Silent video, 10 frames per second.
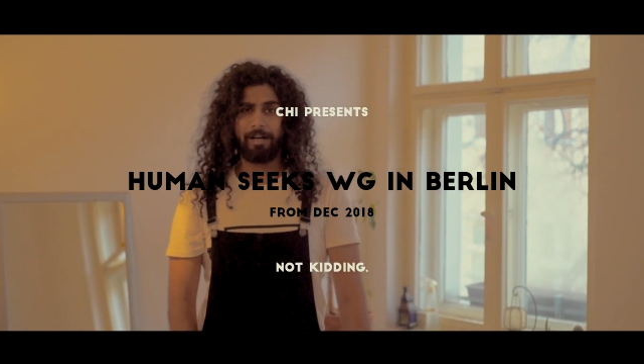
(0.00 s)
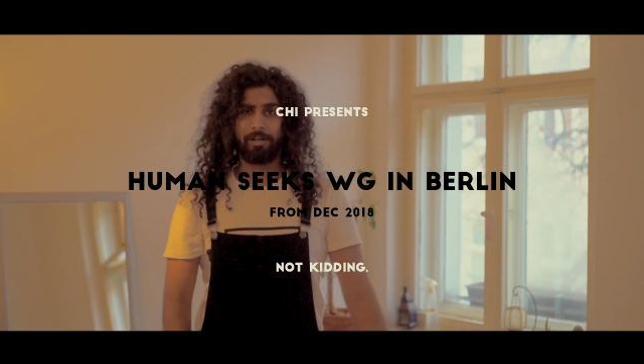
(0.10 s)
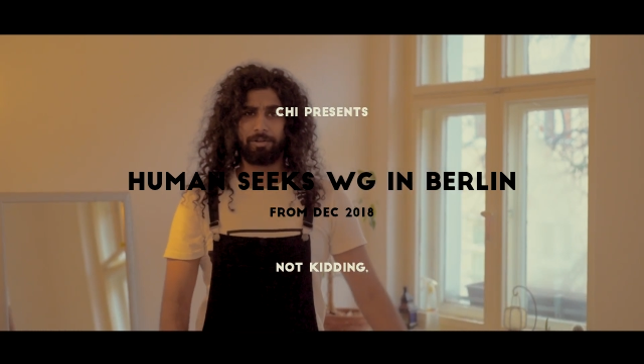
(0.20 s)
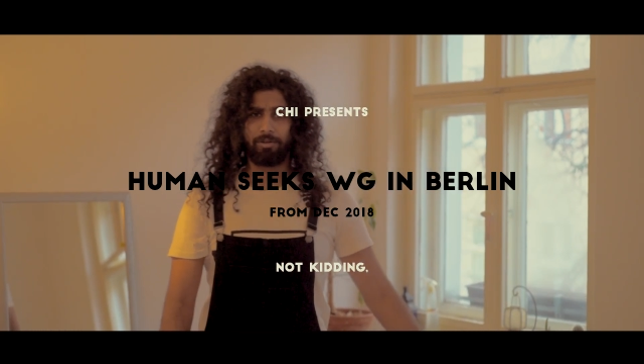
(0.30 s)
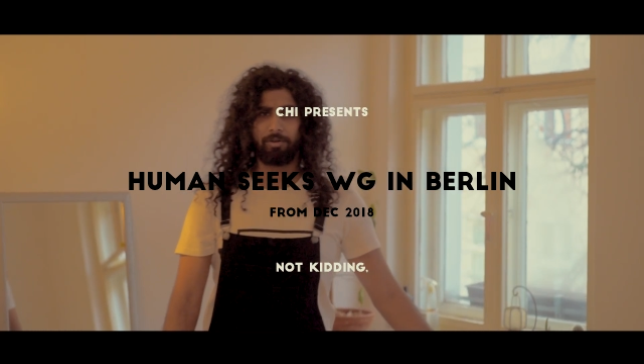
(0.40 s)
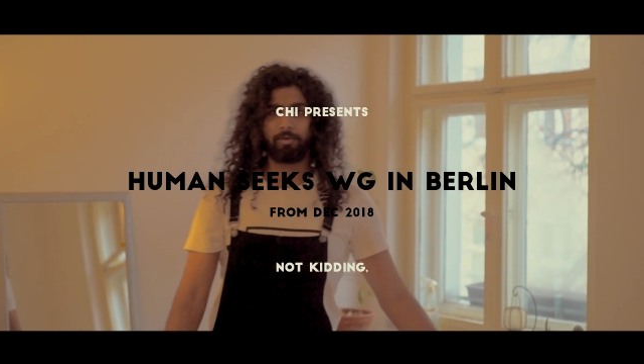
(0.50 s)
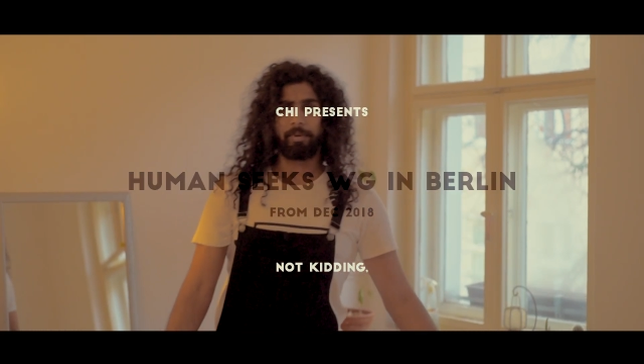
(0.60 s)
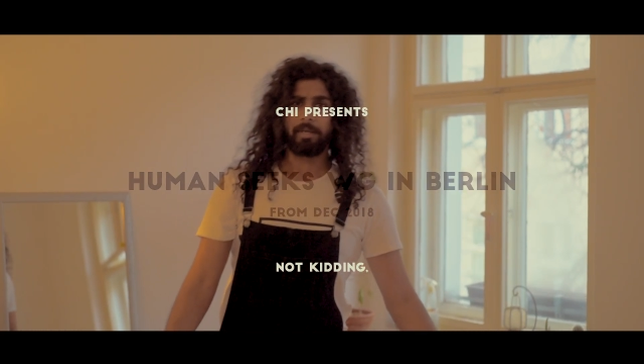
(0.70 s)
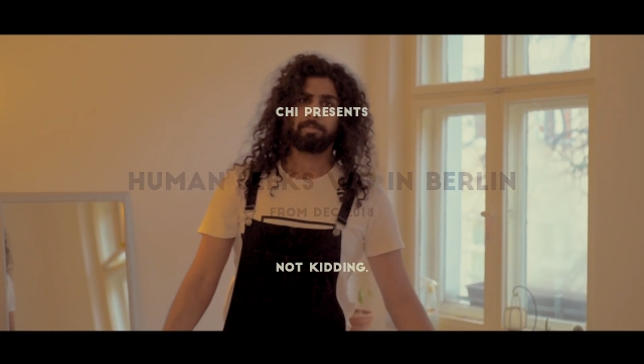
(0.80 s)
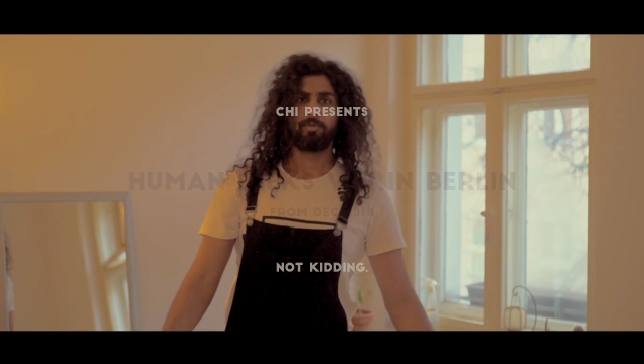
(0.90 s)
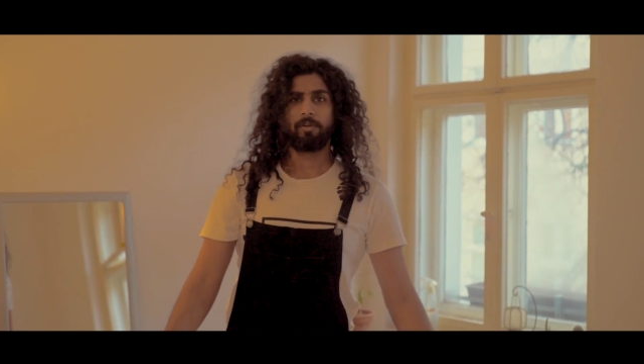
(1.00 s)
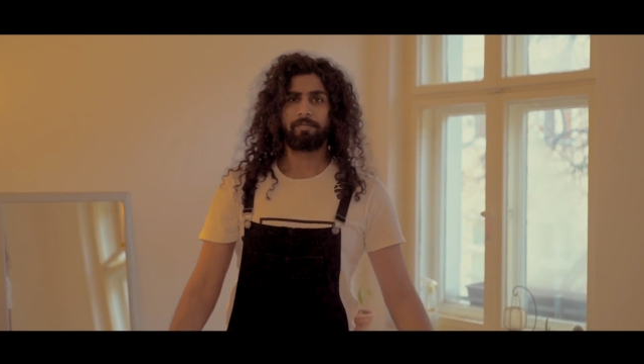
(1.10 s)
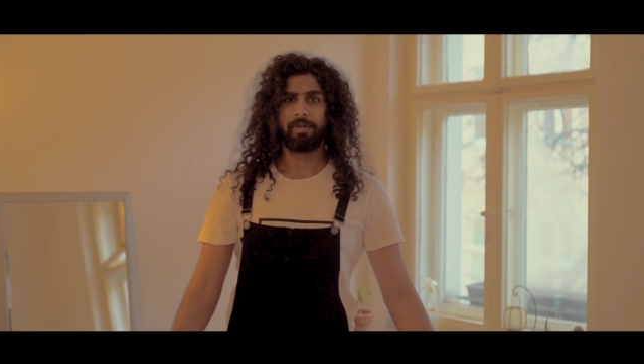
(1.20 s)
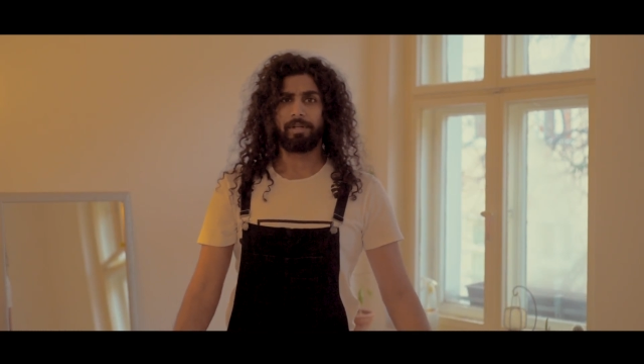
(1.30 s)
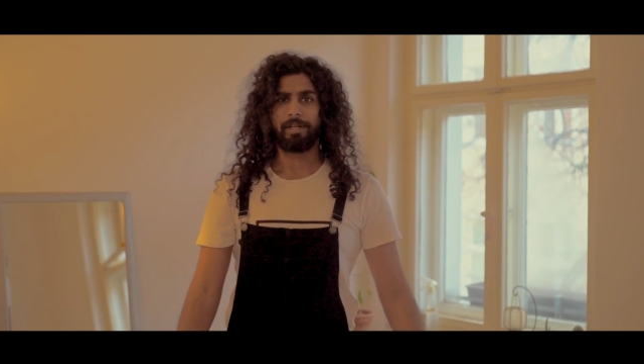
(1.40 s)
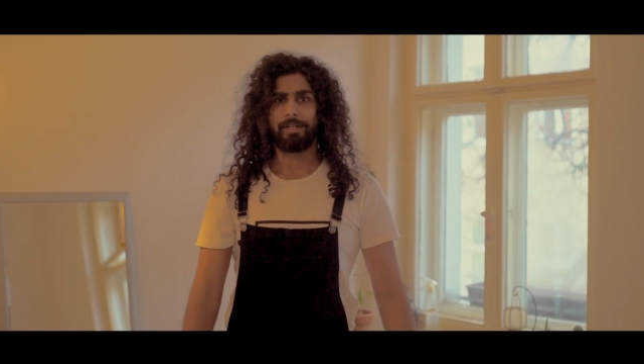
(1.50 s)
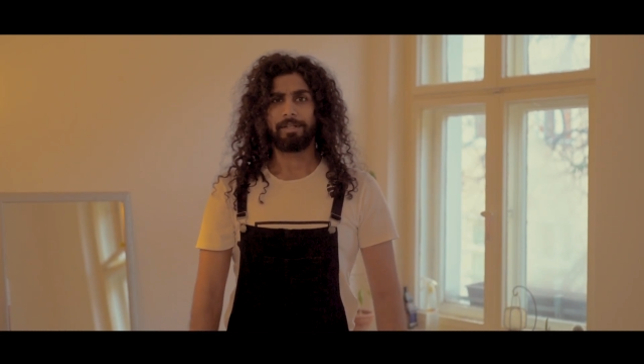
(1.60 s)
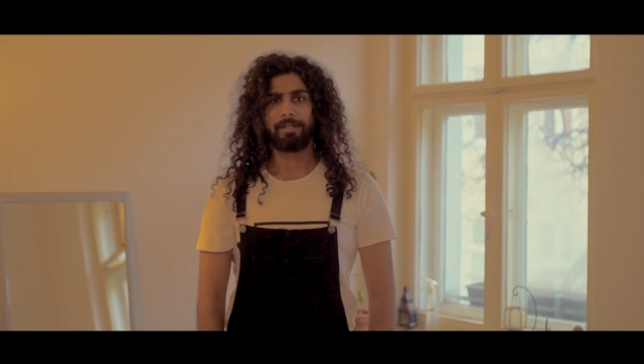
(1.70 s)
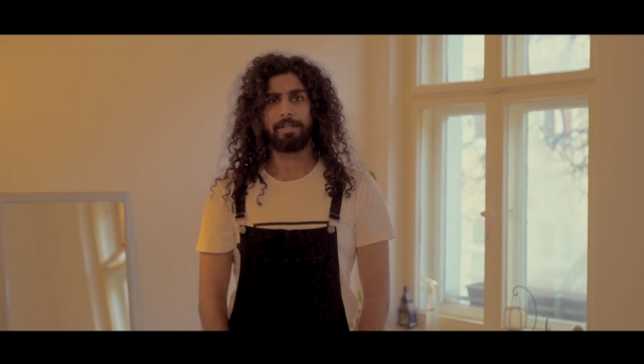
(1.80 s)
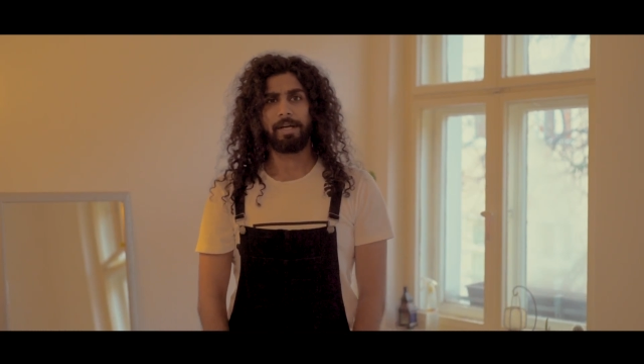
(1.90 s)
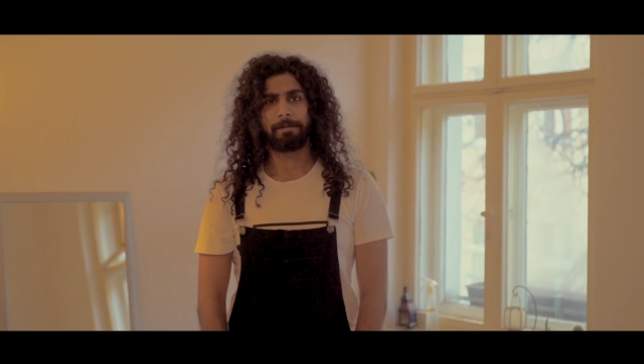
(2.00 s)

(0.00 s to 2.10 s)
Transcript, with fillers: Hello, people of Berlin.